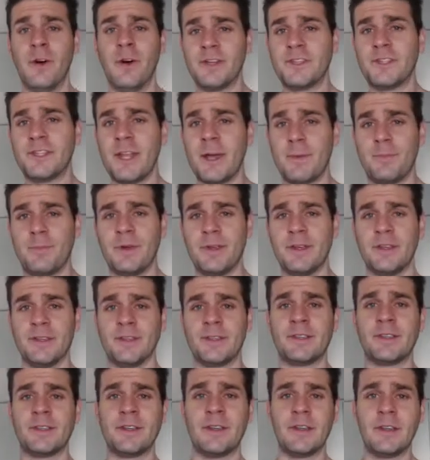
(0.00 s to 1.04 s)
First step
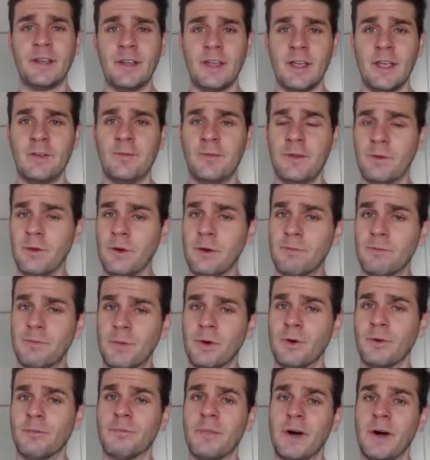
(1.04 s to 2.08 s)
is if you want to
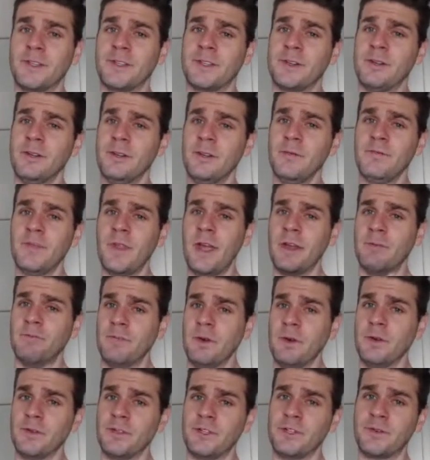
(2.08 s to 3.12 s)
build muscle and
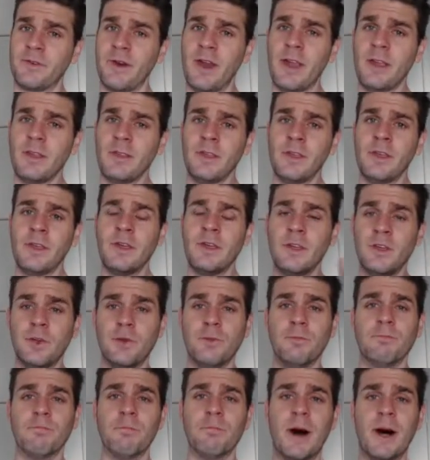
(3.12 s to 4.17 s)
build strength,
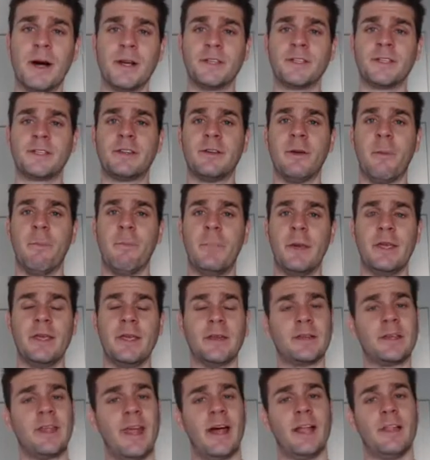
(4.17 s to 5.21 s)
you must be
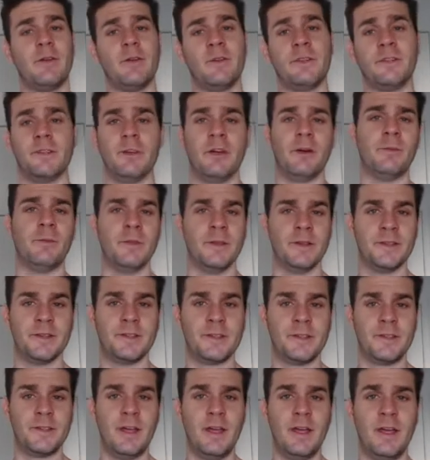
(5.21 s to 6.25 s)
in a calorie
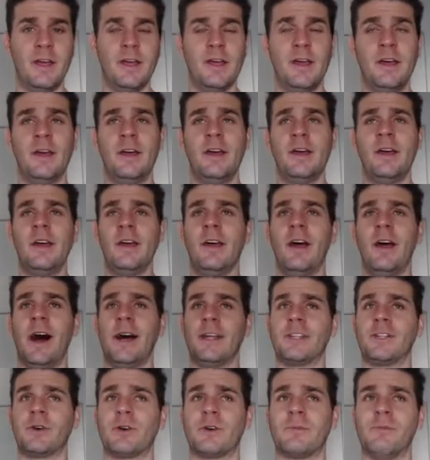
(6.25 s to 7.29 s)
surplus.
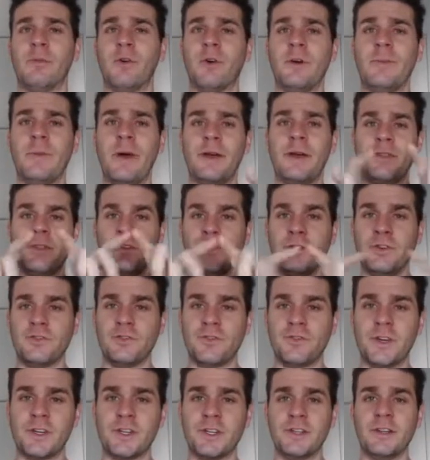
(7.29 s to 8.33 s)
I talk more about the
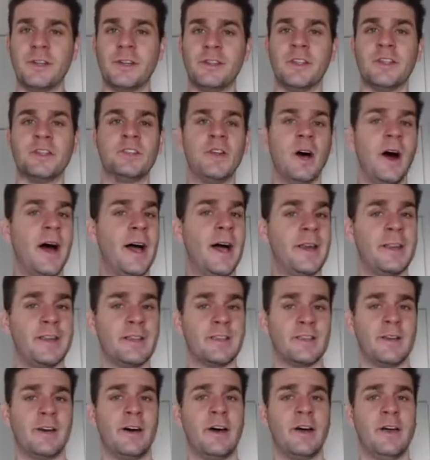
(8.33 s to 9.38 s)
nutrition and the
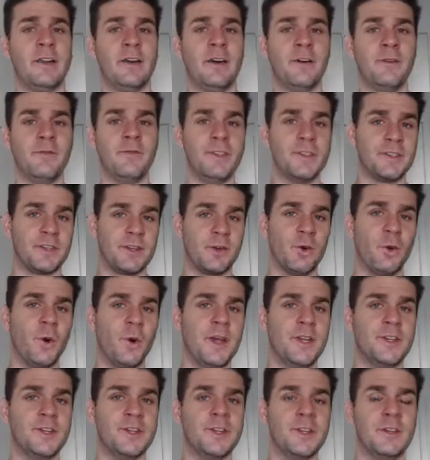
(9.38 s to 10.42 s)
dieting side of this
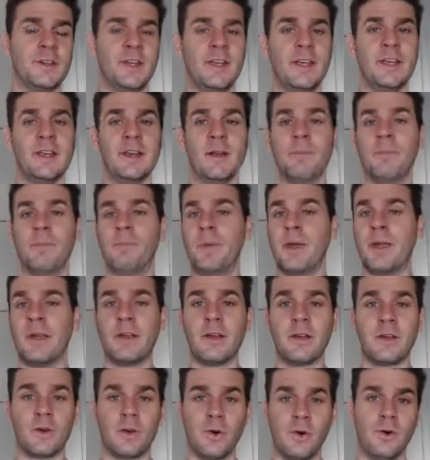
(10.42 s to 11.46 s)
equation in a
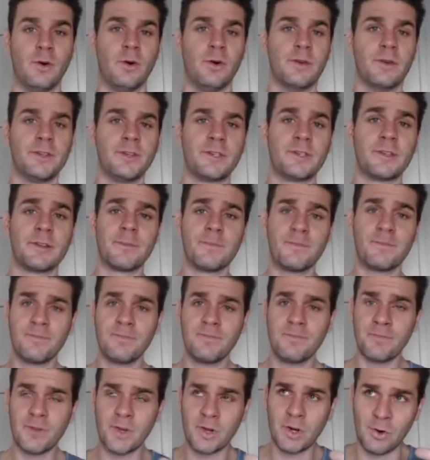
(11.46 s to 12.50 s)
big course
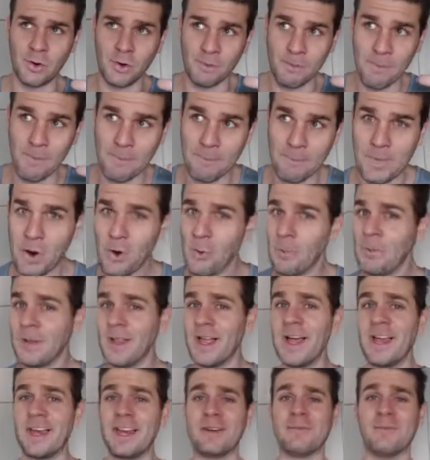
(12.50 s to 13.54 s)
called Meal
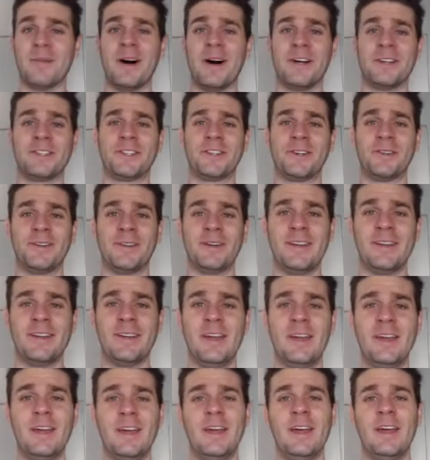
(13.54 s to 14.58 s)
Planning Mastery.
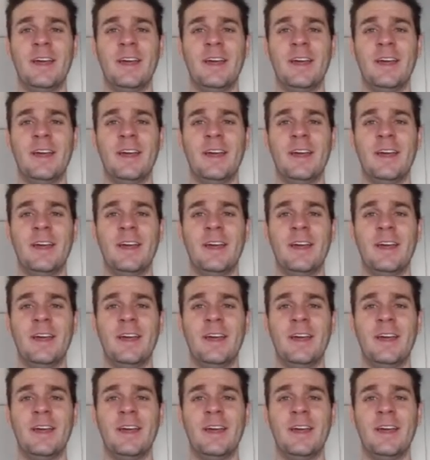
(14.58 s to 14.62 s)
